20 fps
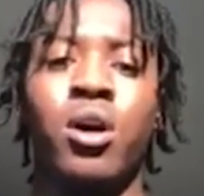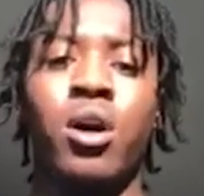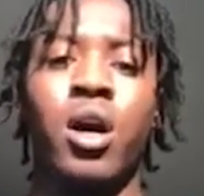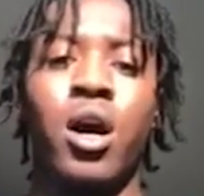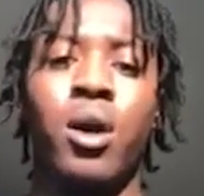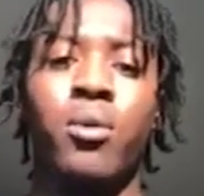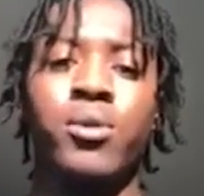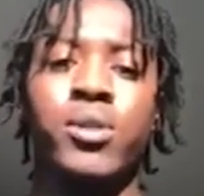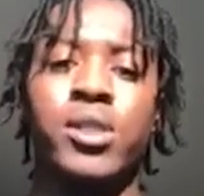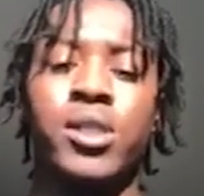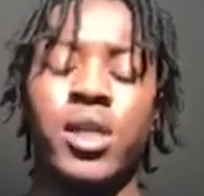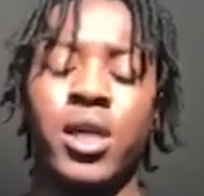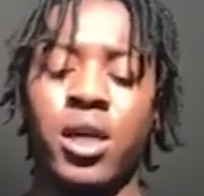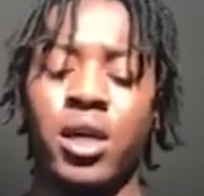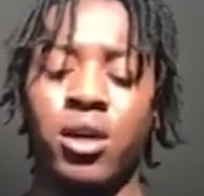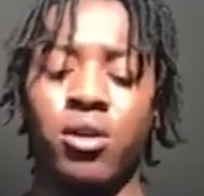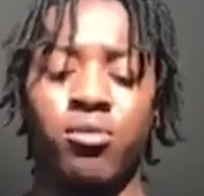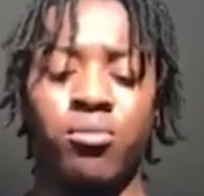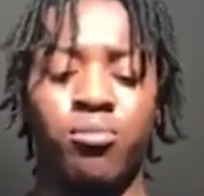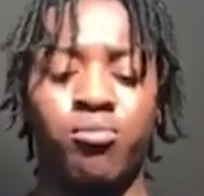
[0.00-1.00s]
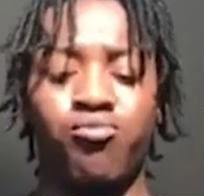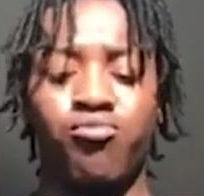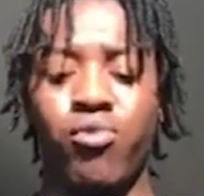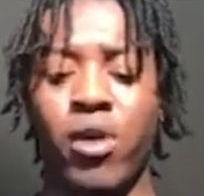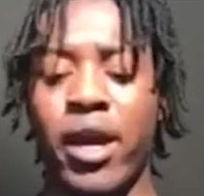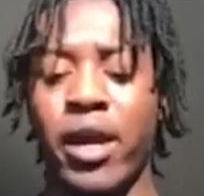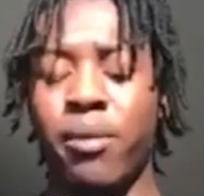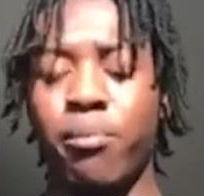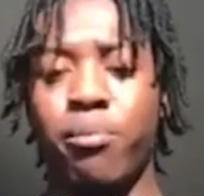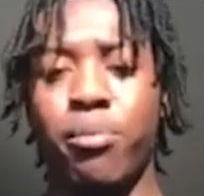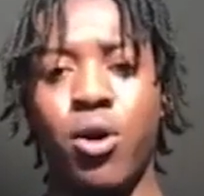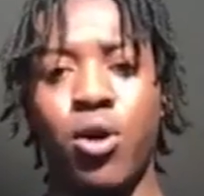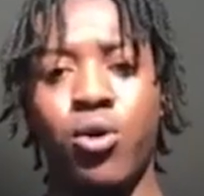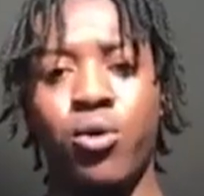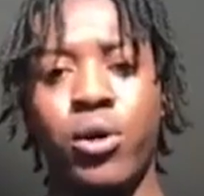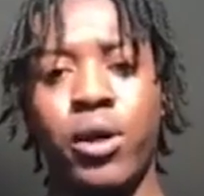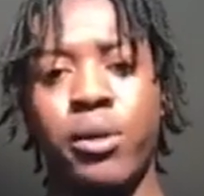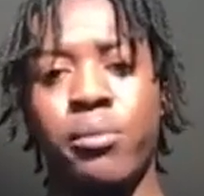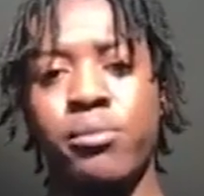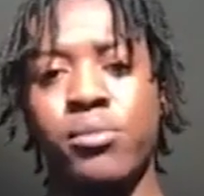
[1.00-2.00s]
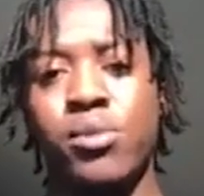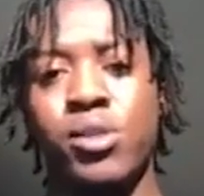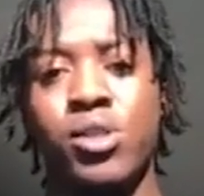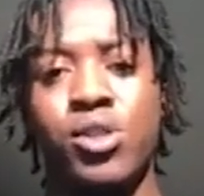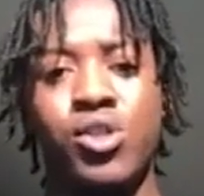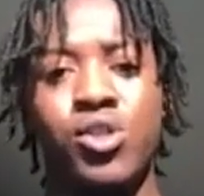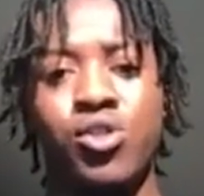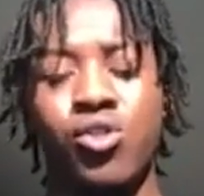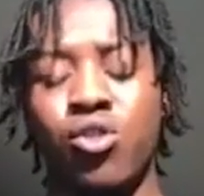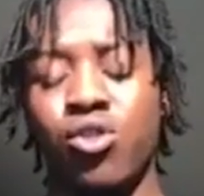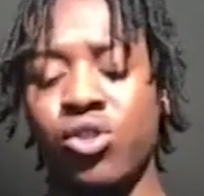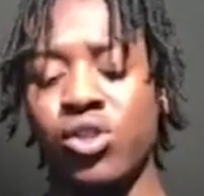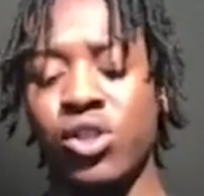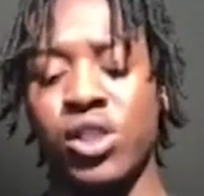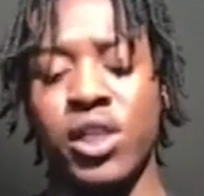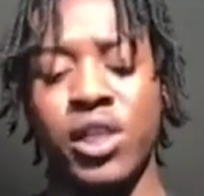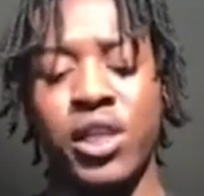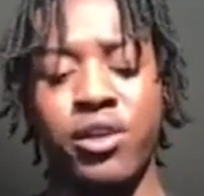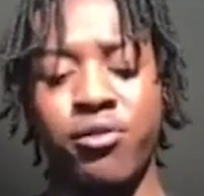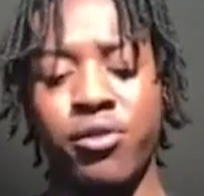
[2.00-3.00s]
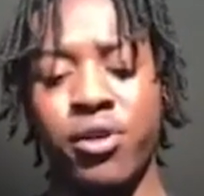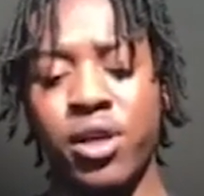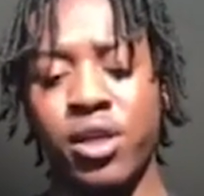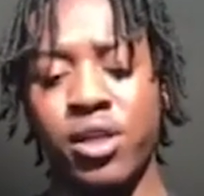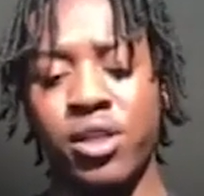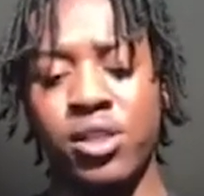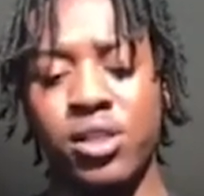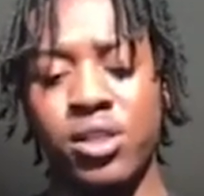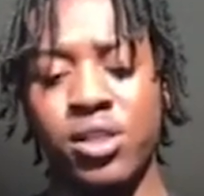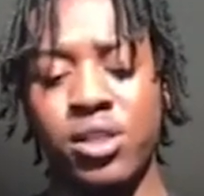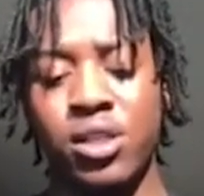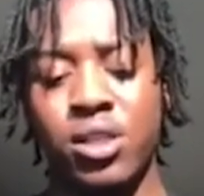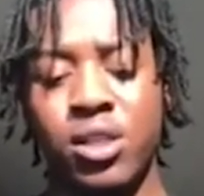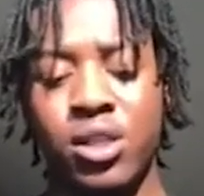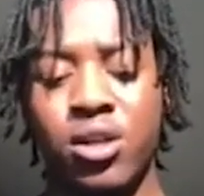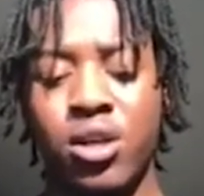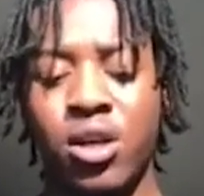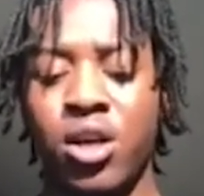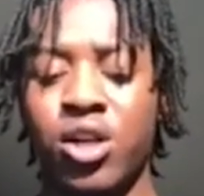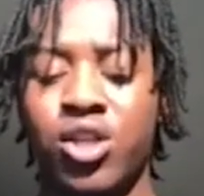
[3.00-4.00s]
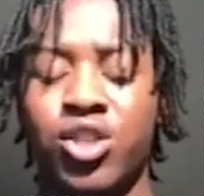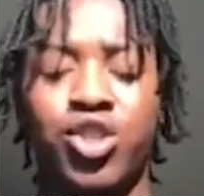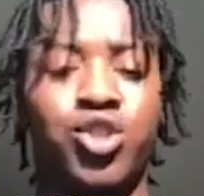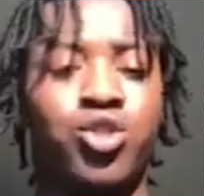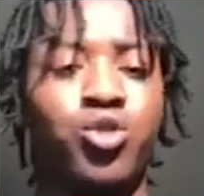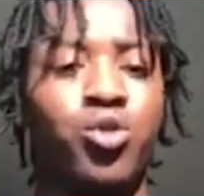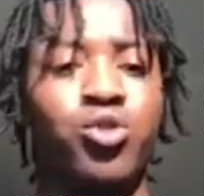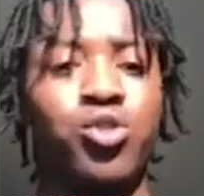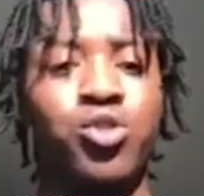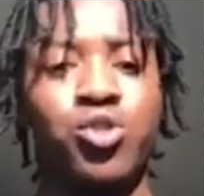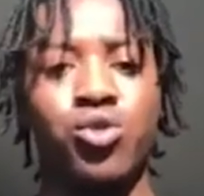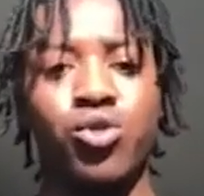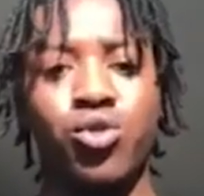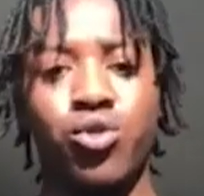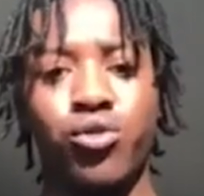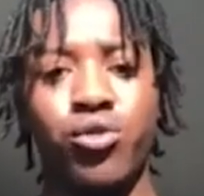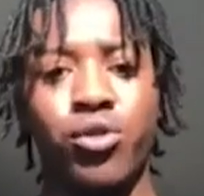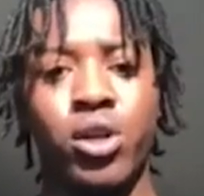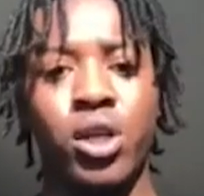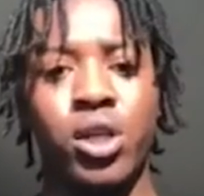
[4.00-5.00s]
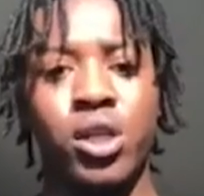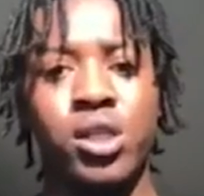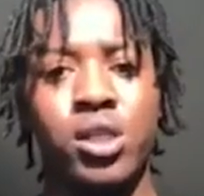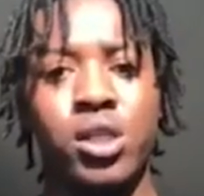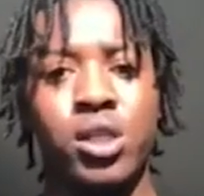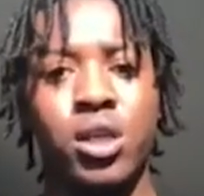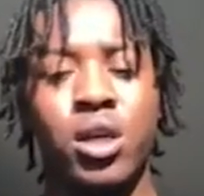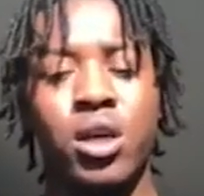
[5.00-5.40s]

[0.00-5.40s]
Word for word: I would say writing poems, songs, lyrics, uh, short stories,